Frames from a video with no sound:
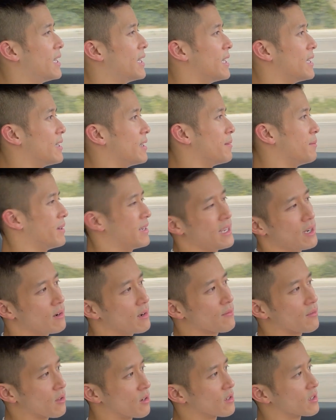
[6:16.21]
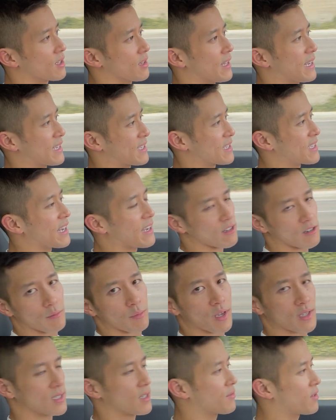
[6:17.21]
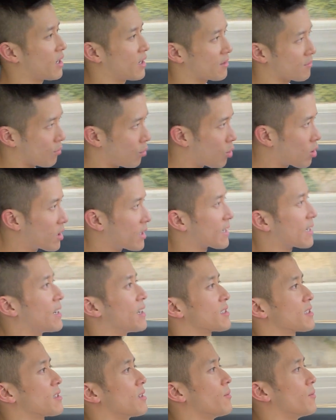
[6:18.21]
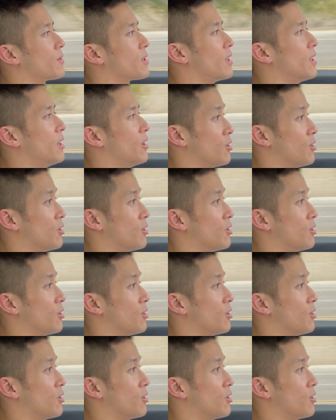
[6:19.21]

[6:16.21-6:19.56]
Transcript: But now I've learned to like standard because I've gotten more accustomed